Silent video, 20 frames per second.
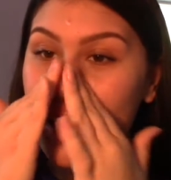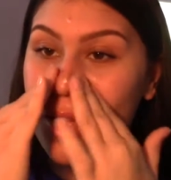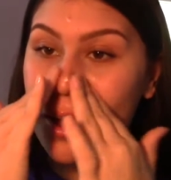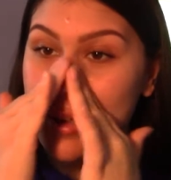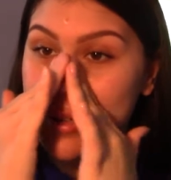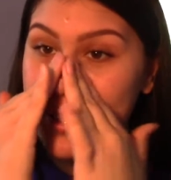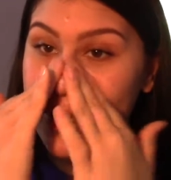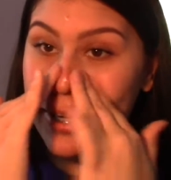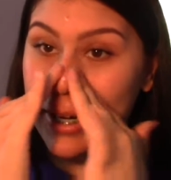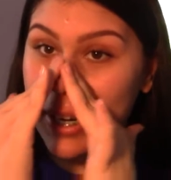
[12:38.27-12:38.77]

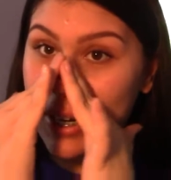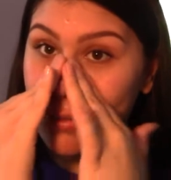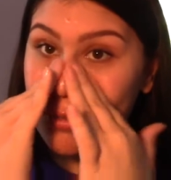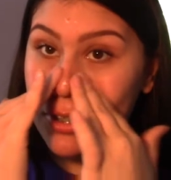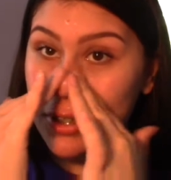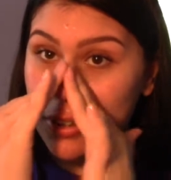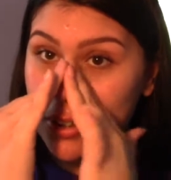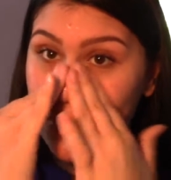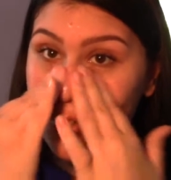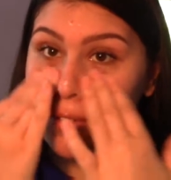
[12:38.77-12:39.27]
So I kind of
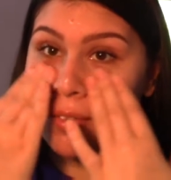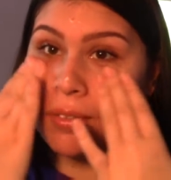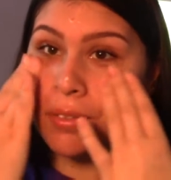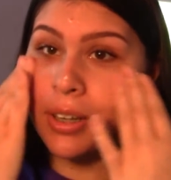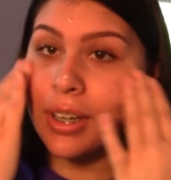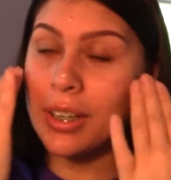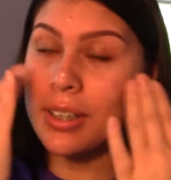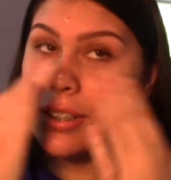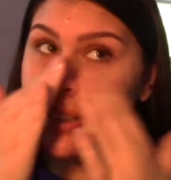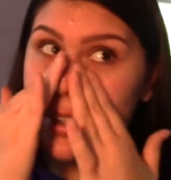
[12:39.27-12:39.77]
want to know
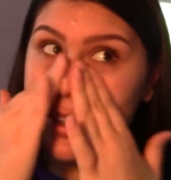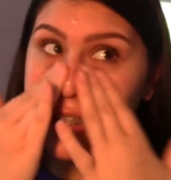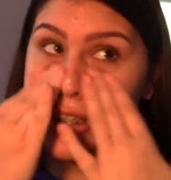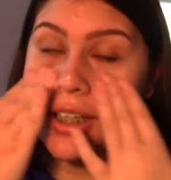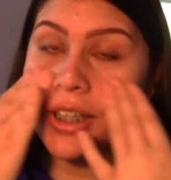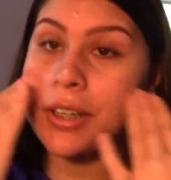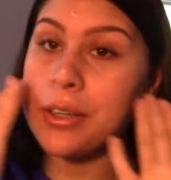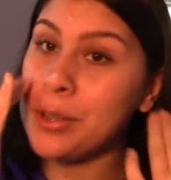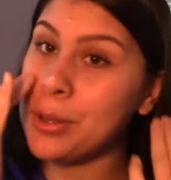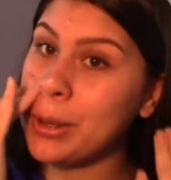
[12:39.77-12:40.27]
what
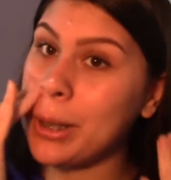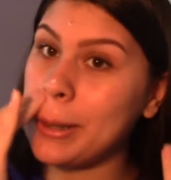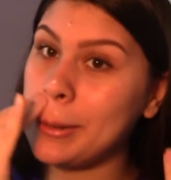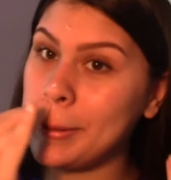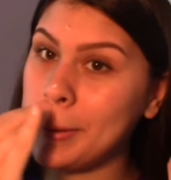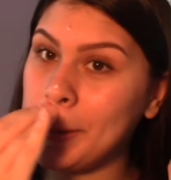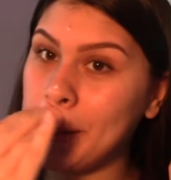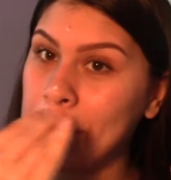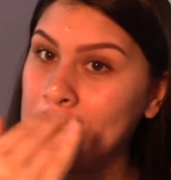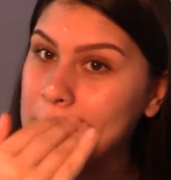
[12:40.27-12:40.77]
year you guys are
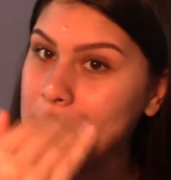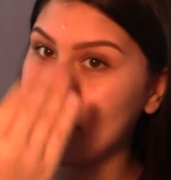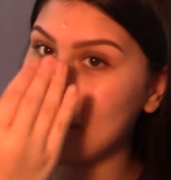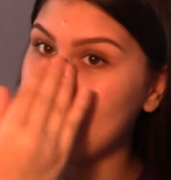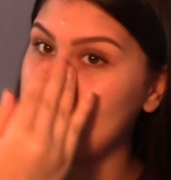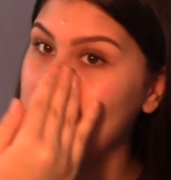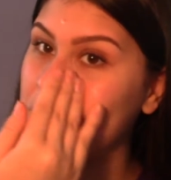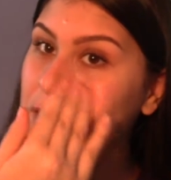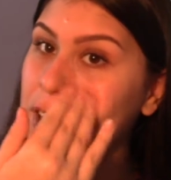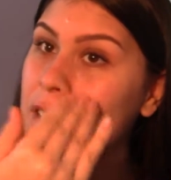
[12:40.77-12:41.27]
going
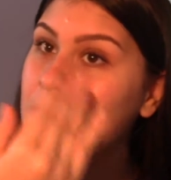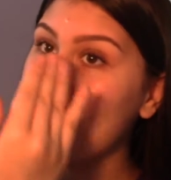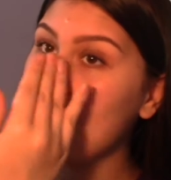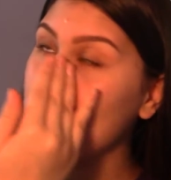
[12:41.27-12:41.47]
into